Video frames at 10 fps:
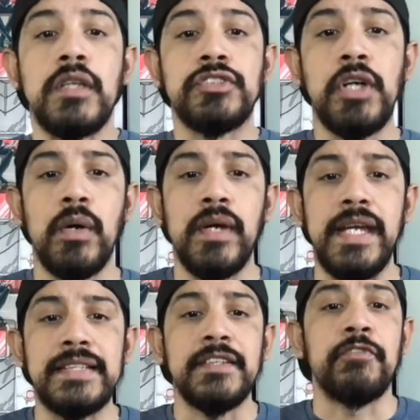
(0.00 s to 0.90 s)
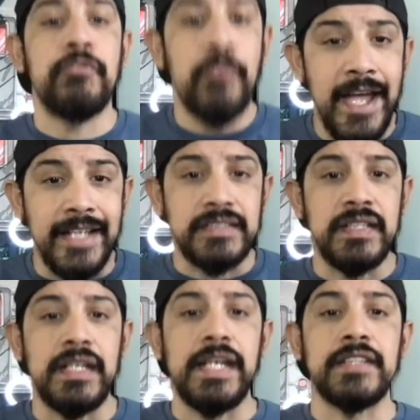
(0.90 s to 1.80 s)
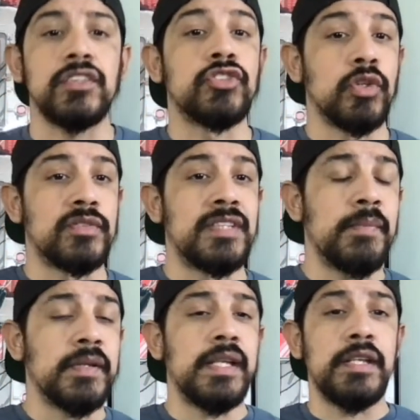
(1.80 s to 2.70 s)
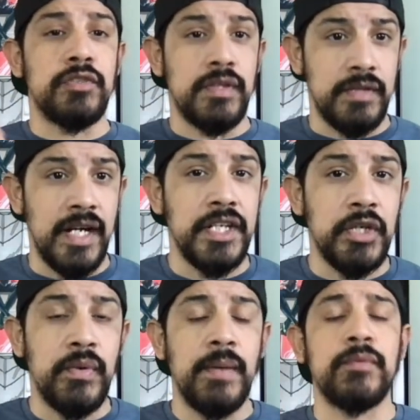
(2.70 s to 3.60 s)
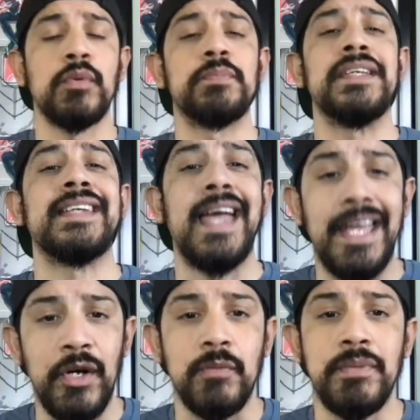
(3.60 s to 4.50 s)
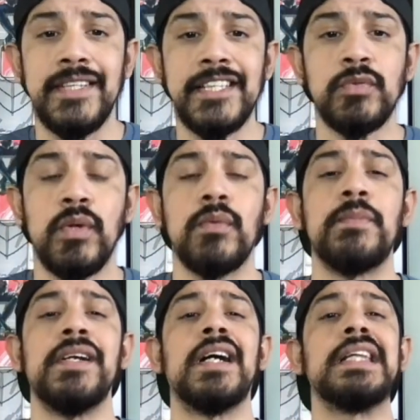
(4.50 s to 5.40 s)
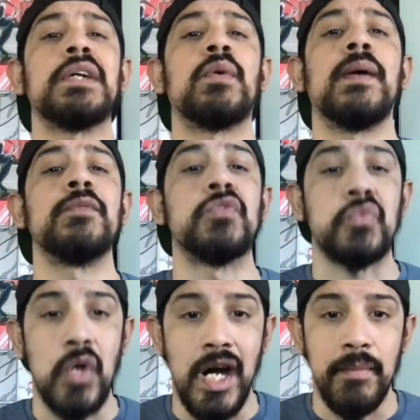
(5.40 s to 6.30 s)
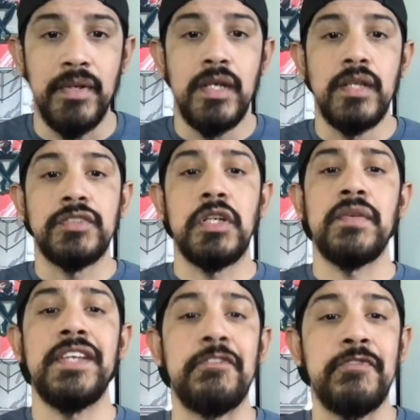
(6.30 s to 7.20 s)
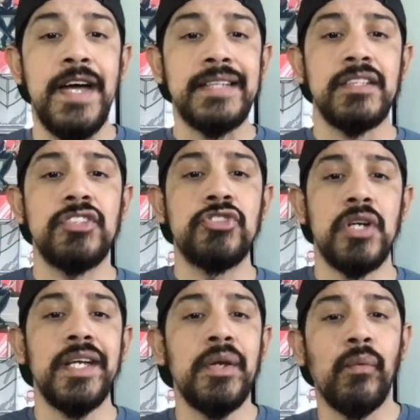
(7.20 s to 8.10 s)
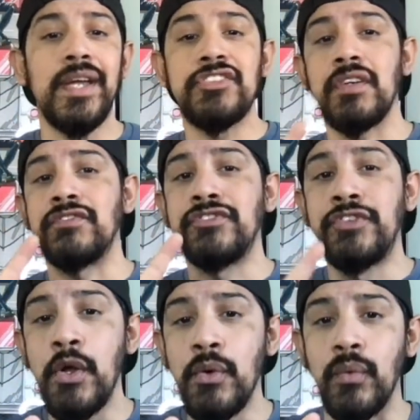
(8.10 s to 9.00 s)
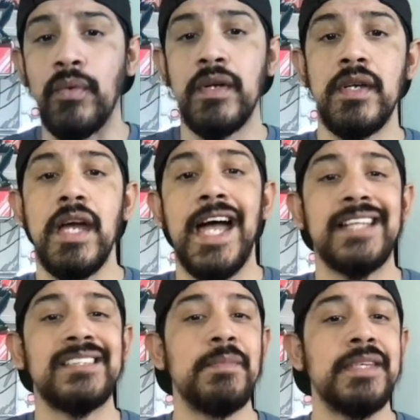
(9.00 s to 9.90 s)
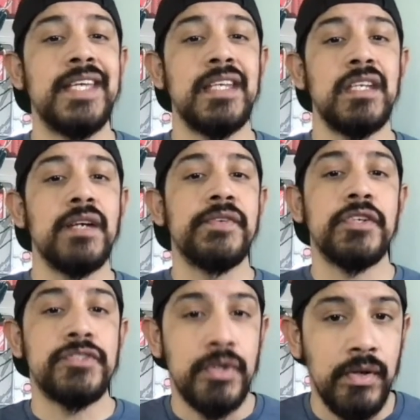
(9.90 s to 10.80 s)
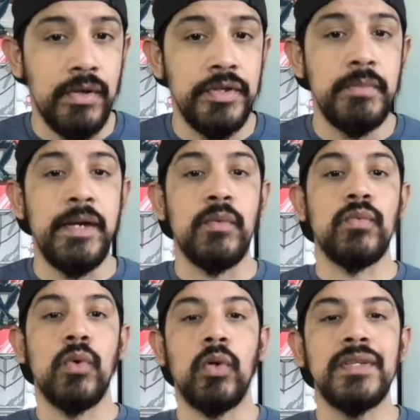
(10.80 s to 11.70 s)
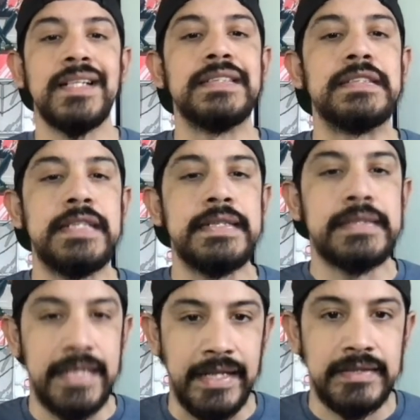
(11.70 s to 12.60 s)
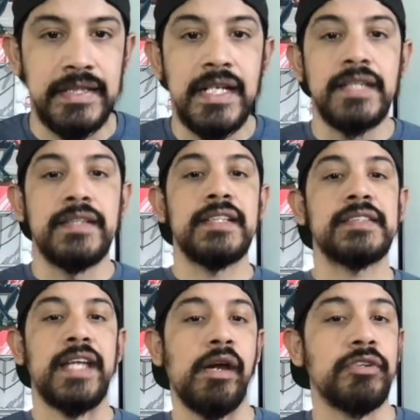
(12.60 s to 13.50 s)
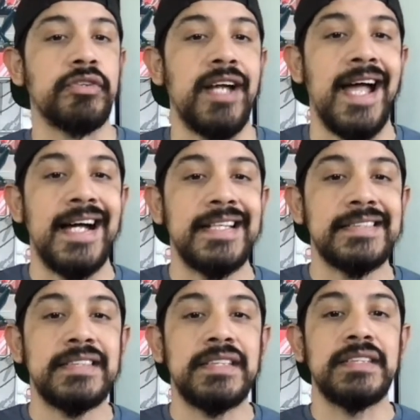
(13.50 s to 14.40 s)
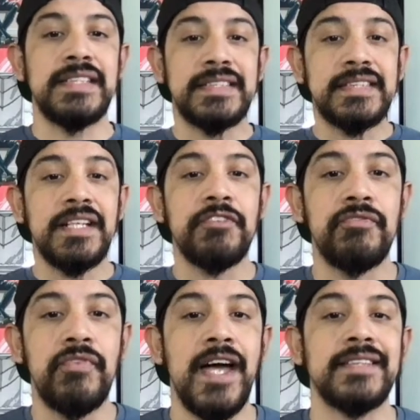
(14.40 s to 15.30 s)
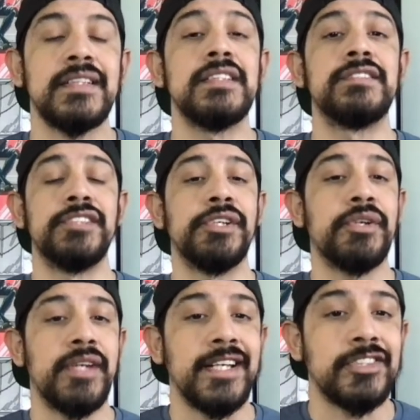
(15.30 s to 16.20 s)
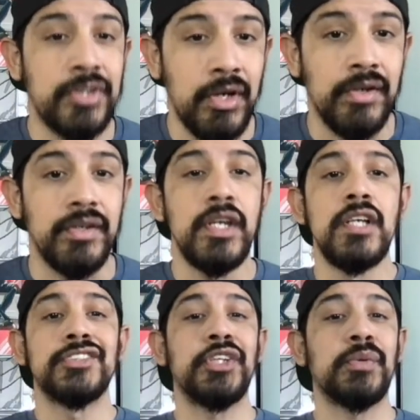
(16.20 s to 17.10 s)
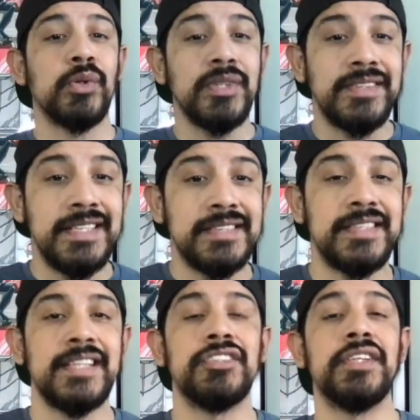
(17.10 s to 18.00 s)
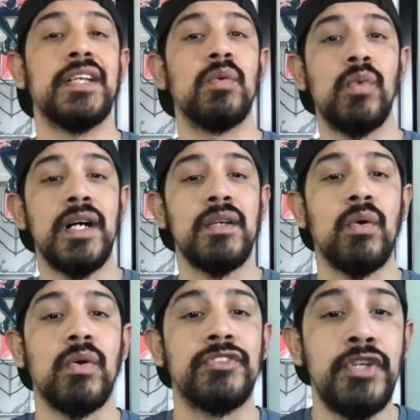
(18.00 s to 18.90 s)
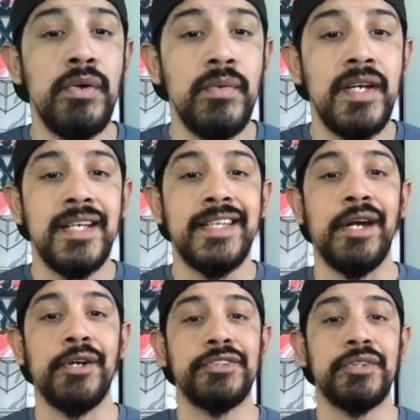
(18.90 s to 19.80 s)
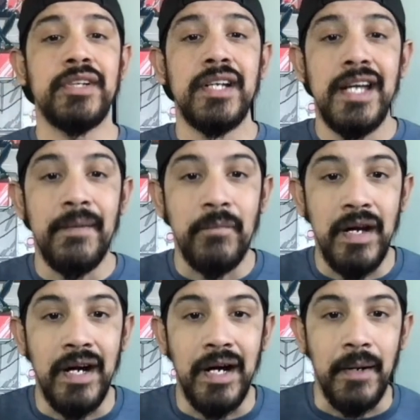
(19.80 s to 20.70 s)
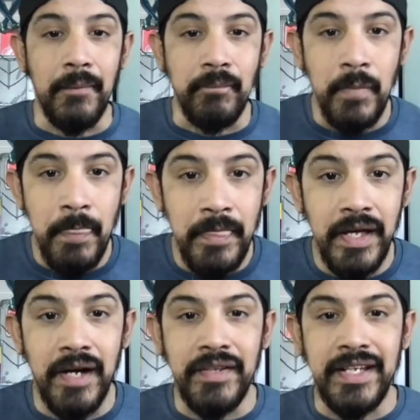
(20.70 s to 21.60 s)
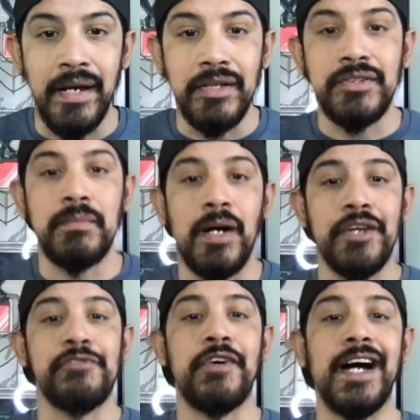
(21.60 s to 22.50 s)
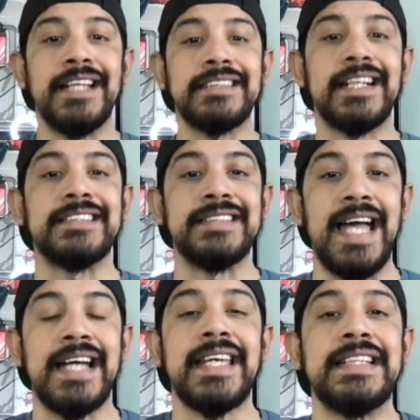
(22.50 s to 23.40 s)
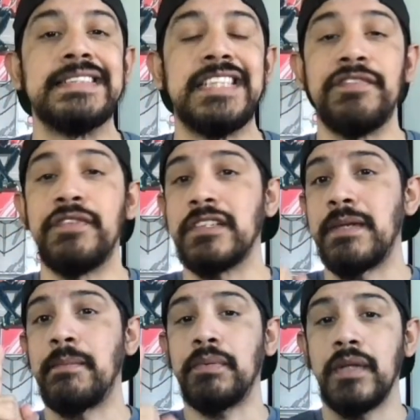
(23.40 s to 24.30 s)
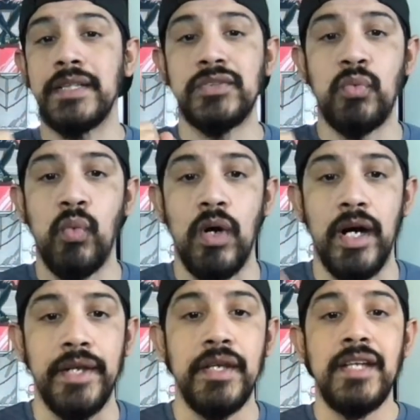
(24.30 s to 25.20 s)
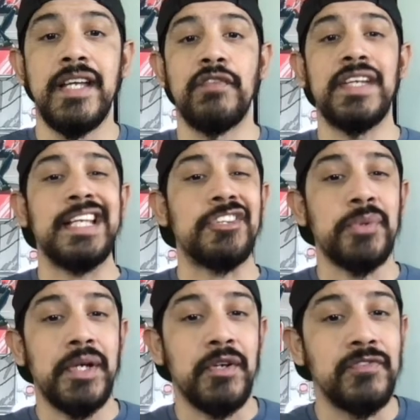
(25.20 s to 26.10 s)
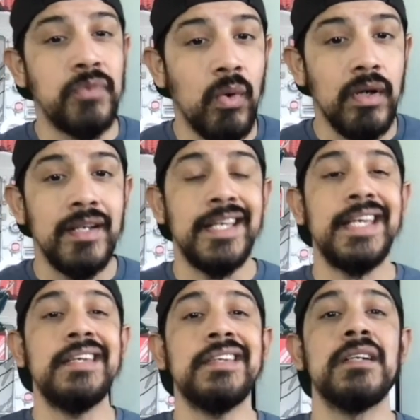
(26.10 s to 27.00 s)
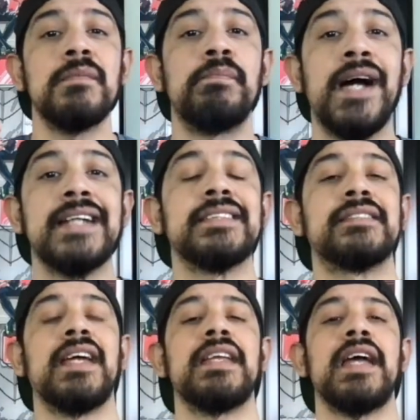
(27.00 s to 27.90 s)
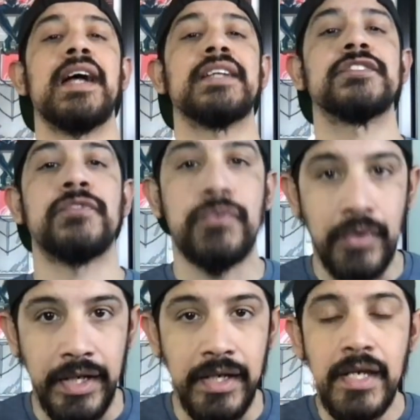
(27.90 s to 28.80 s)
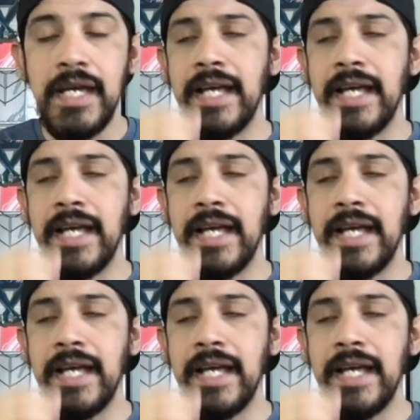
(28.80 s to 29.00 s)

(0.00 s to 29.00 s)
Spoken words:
So his effect is, so typically unequipped would be KO'd, but this one would be unequipped drop. So the effect, giant reach of 2. At the beginning of your turn, you may roll a d6. This character has the listed effect until your next turn. So you roll a d6 and you get a 1 or 2 character. The character modifies attack and defense by +1. Now if you get a 3 or 4, incapacitate as free.